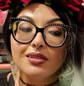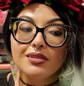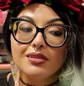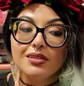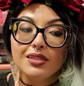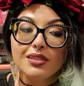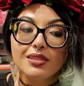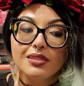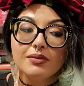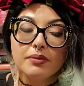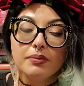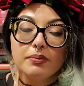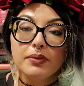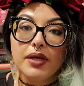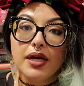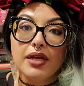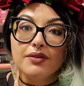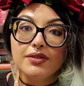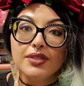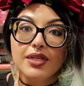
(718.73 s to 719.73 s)
It's
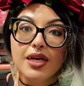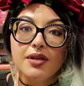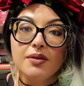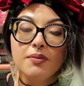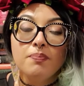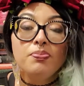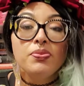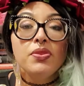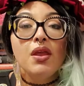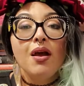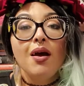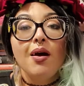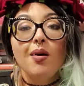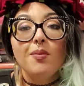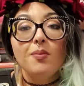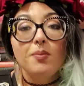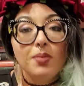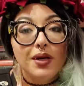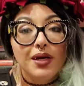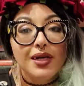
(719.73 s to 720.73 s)
kind of sad.
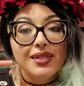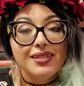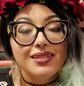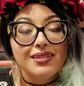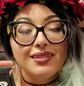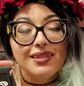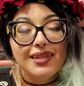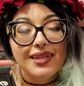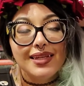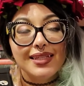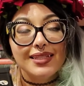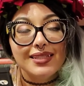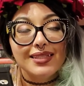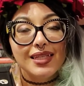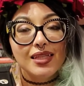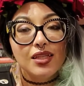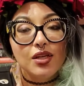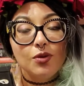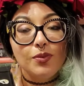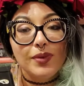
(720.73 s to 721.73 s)
But like I said
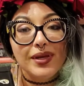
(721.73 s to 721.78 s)
though, my